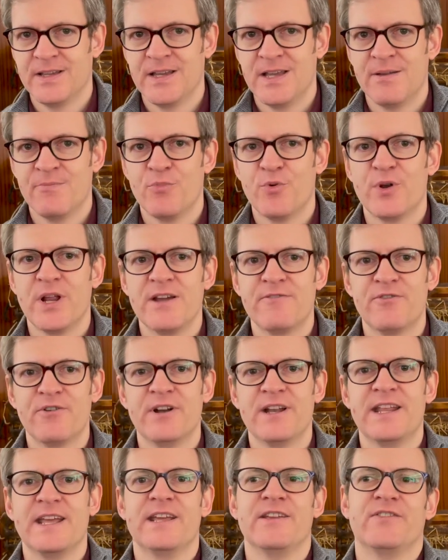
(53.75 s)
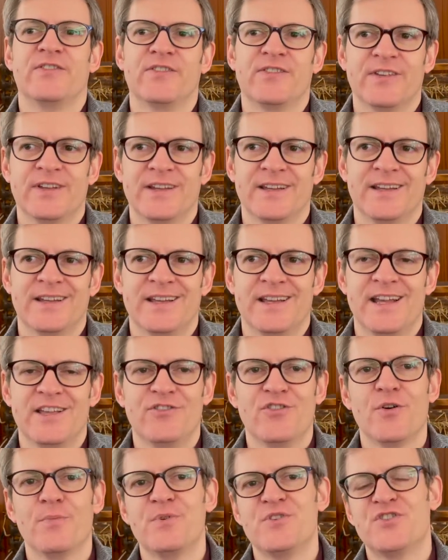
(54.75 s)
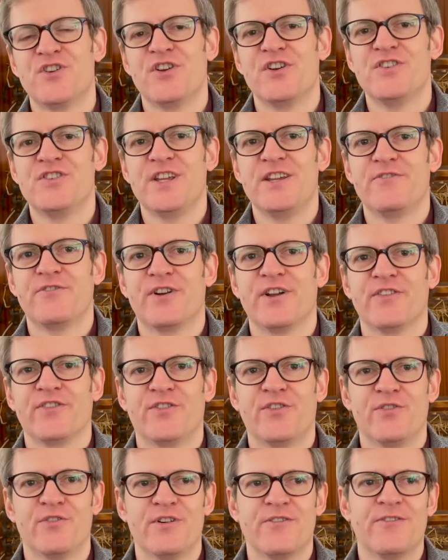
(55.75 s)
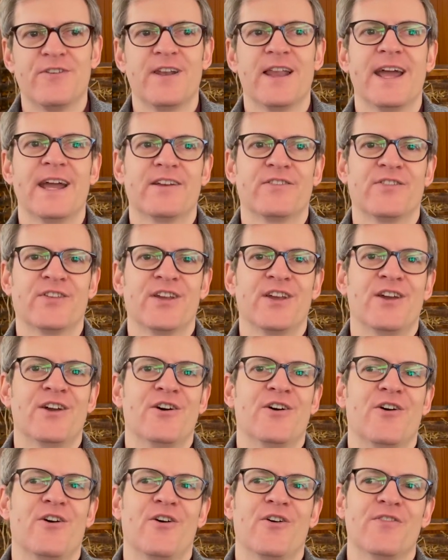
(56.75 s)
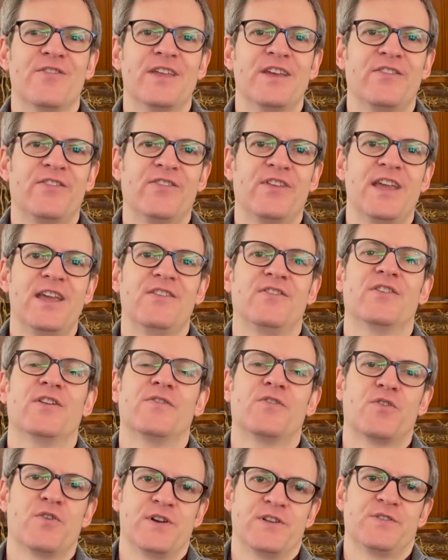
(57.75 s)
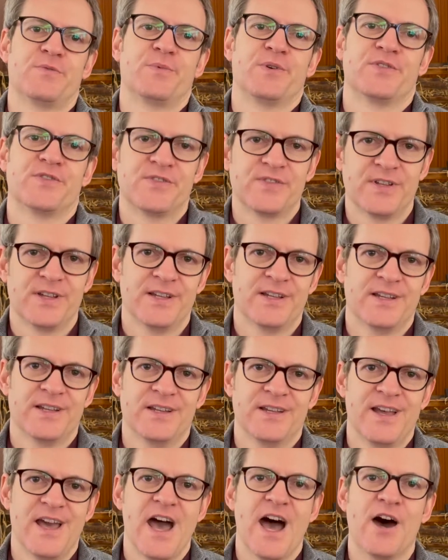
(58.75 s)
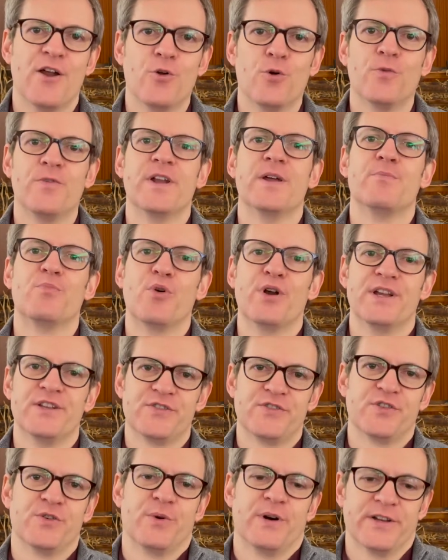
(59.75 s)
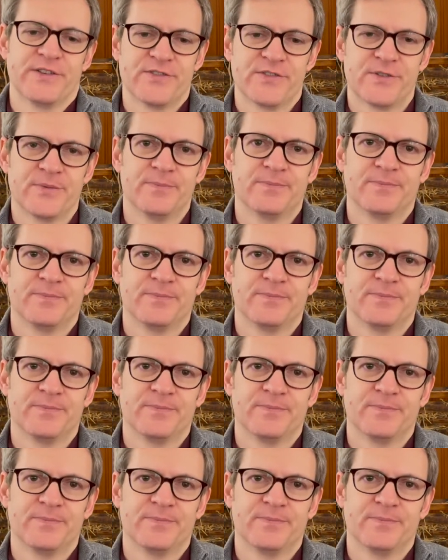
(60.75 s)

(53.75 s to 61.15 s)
Whatever it is, it's an opportunity for us to reflect on this season of Christmas and all that it brings to us.